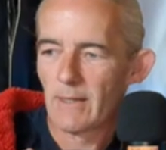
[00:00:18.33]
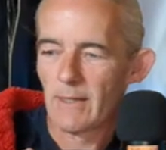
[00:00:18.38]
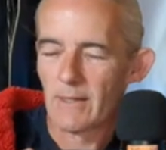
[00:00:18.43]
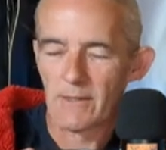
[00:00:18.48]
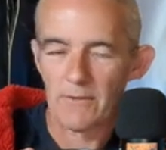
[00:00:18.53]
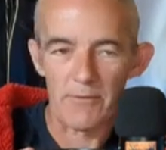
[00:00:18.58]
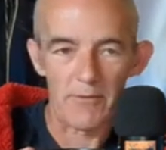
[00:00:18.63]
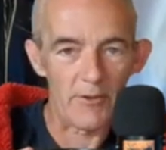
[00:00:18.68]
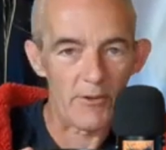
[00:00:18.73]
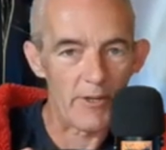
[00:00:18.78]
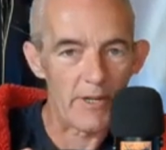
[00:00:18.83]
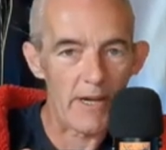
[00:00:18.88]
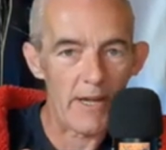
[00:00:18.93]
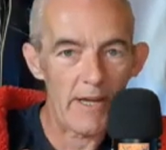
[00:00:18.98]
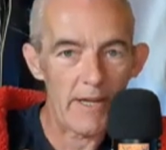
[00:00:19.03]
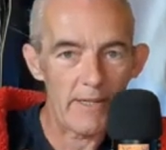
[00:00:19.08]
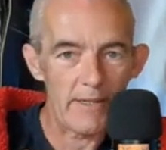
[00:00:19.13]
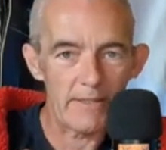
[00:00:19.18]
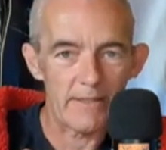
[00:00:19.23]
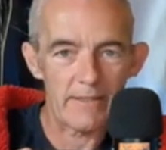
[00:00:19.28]
It's very
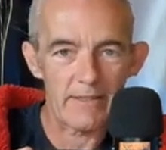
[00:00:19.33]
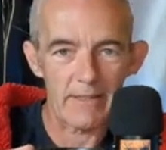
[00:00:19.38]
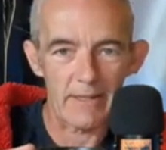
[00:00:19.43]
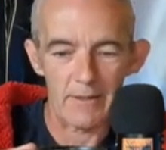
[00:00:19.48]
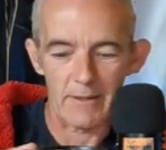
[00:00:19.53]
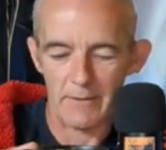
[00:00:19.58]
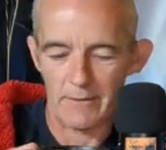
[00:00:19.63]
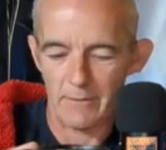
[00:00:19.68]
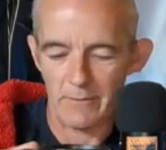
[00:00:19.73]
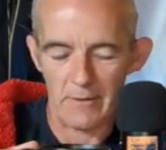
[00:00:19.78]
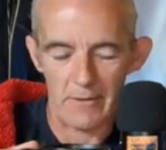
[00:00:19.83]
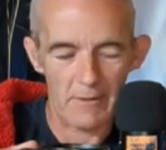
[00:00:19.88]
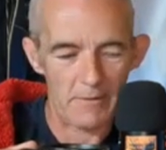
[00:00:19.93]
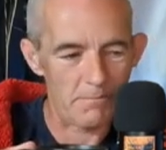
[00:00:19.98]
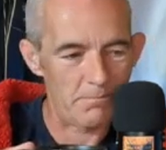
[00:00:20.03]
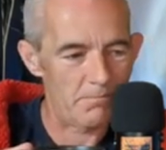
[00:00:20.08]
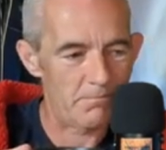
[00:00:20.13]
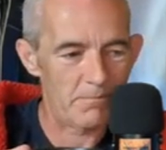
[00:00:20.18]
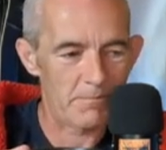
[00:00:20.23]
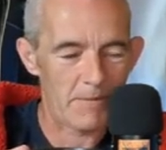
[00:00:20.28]
nice. I'm
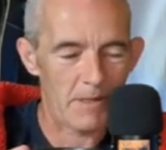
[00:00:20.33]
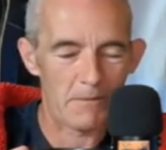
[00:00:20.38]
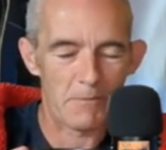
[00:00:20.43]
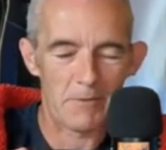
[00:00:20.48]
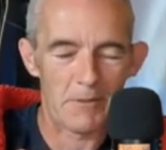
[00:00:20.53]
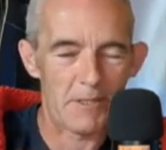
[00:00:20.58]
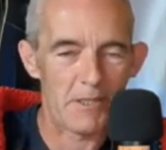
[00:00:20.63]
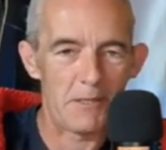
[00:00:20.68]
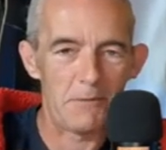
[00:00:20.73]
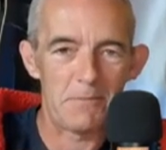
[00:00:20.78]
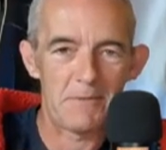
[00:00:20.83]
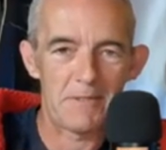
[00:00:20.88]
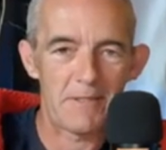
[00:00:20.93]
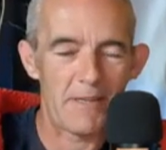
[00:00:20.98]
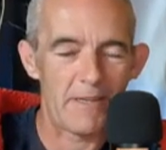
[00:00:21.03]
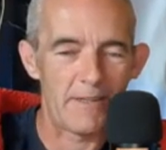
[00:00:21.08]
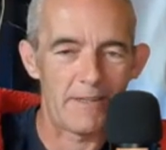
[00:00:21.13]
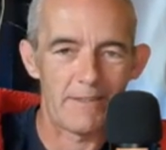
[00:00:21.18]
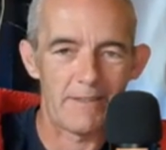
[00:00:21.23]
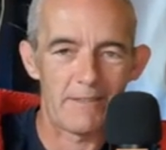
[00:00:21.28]
going to keep
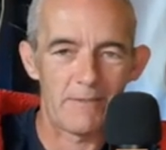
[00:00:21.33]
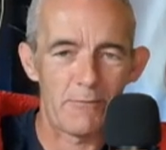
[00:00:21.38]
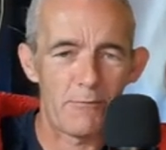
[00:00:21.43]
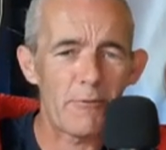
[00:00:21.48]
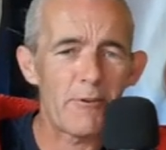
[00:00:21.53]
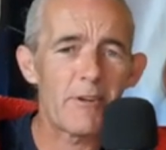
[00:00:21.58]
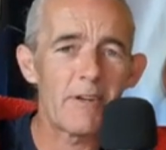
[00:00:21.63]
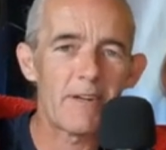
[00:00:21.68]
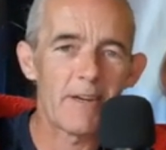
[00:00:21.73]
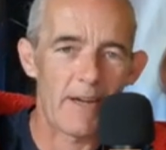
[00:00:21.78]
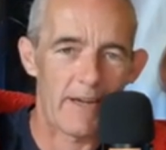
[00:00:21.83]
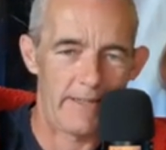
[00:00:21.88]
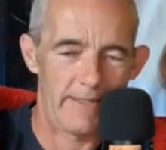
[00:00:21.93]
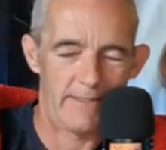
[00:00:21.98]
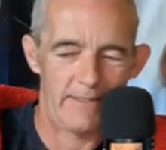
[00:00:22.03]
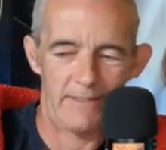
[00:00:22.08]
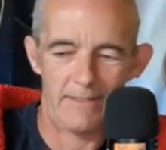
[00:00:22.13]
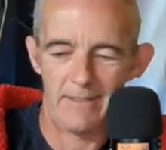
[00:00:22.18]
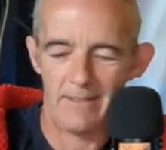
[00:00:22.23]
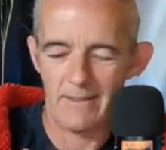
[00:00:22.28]
saying it. It's very
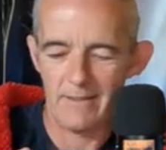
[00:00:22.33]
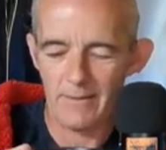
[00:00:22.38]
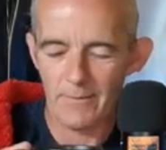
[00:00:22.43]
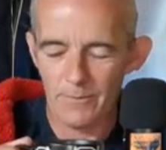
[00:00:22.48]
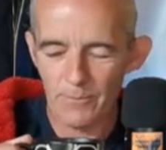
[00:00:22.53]
nice.